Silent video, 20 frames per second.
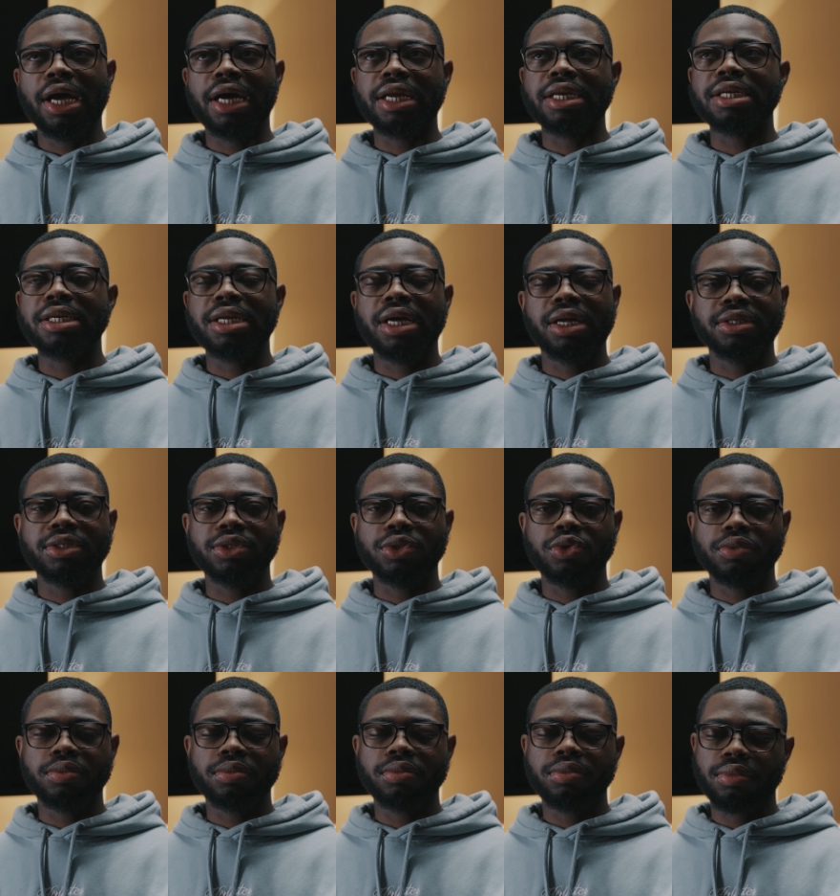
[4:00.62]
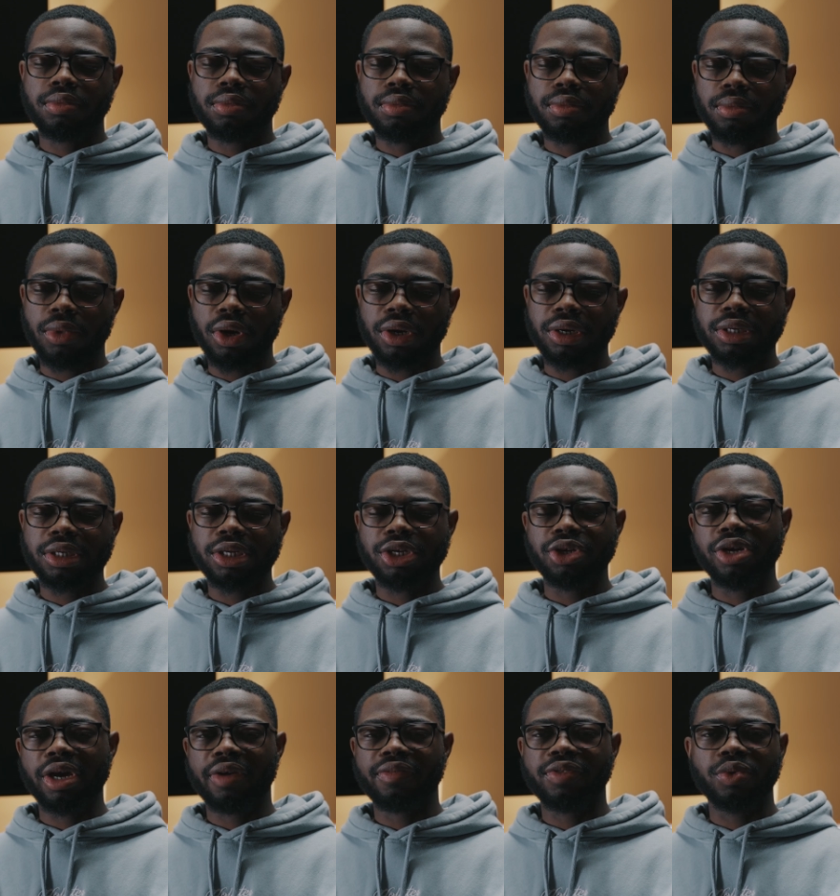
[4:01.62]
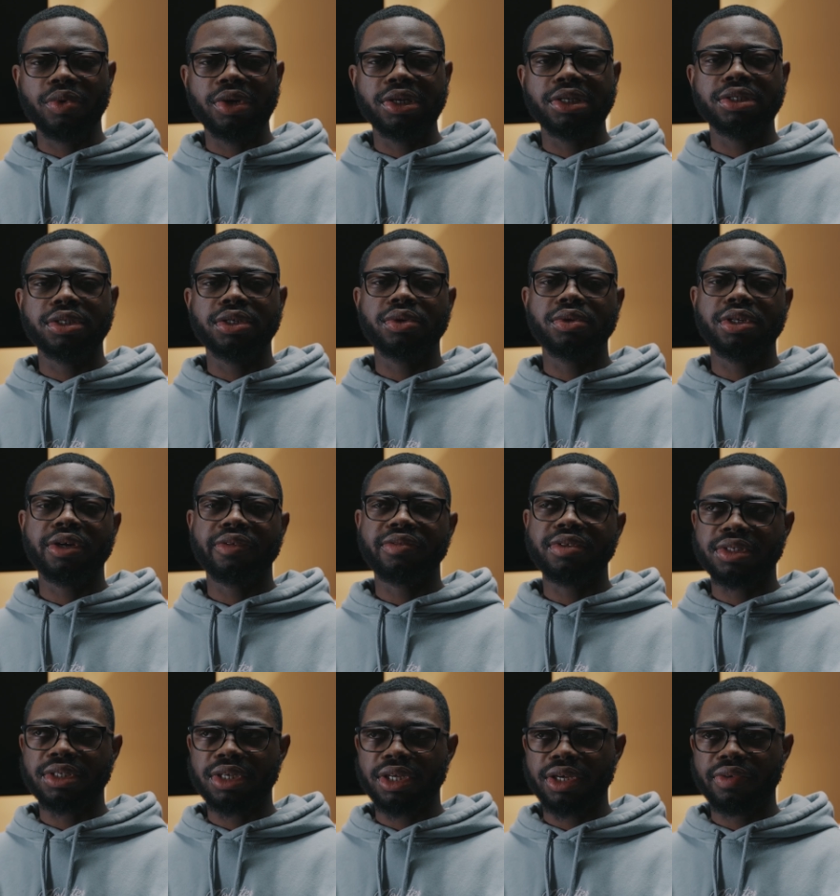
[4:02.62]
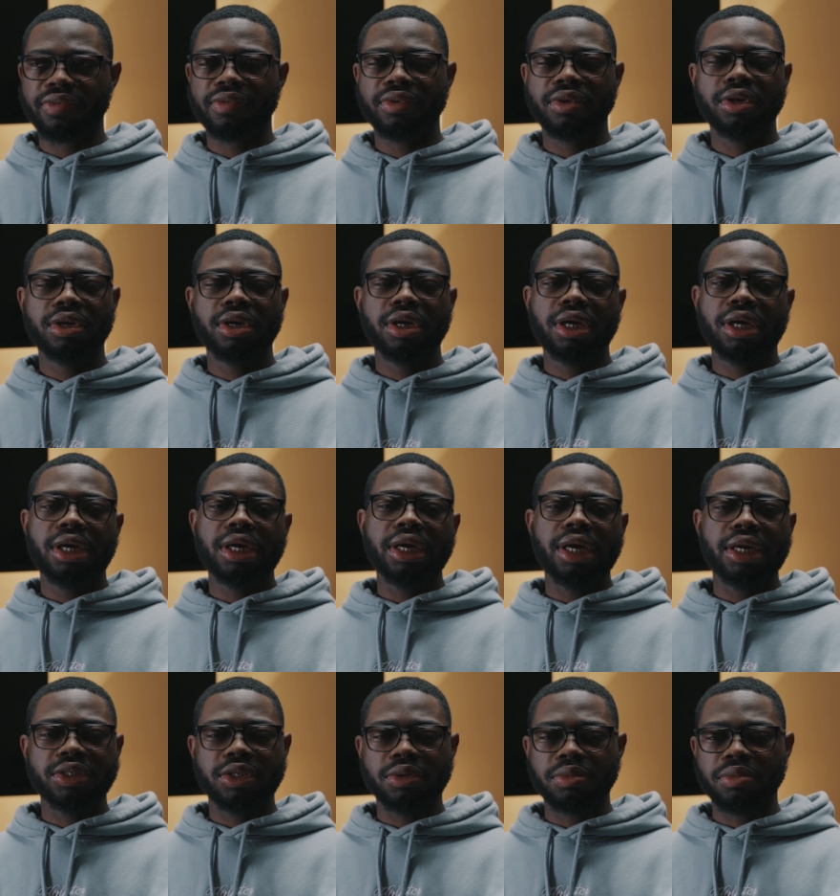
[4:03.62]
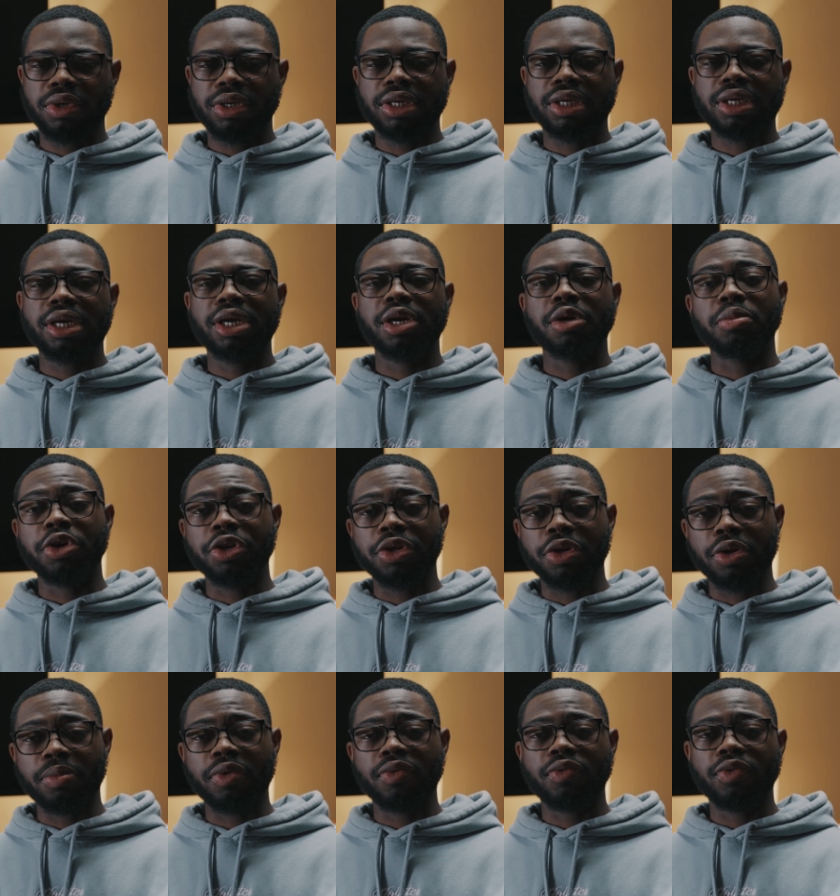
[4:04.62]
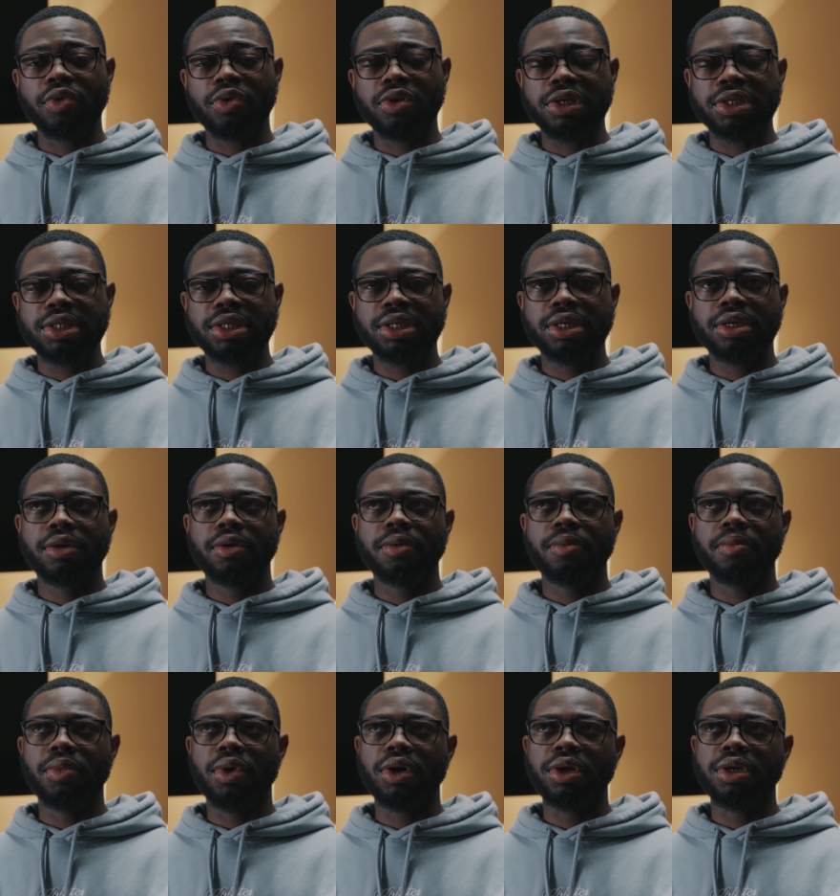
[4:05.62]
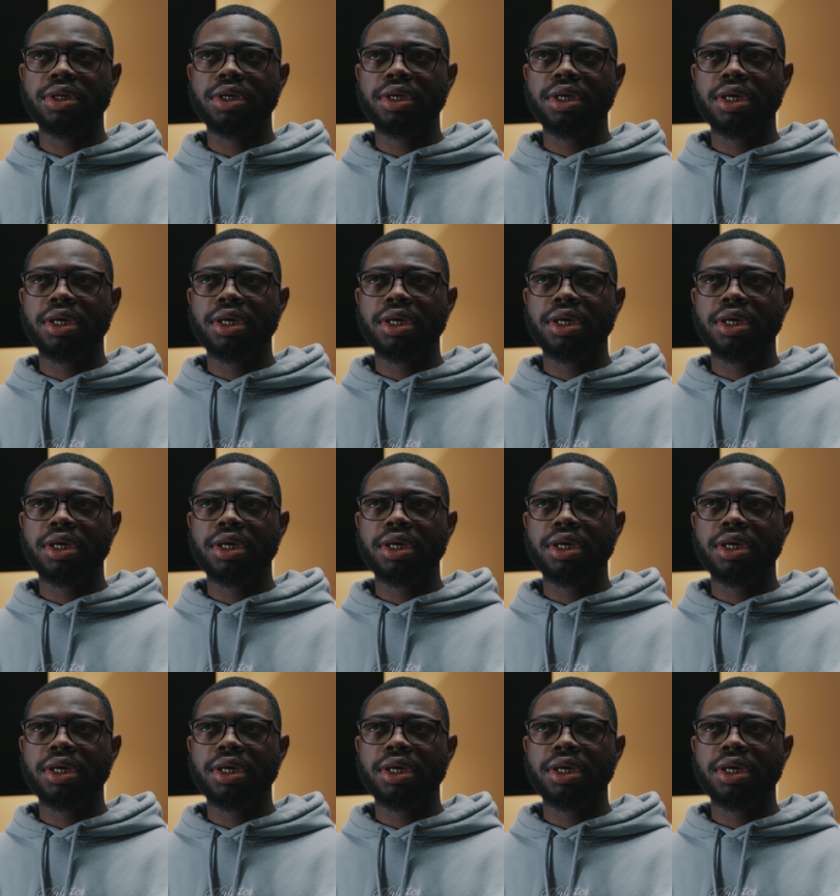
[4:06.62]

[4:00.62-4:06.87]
I need that zoom, but you know, you have to wait it out, you have to save, get some money, get your money up, of course. But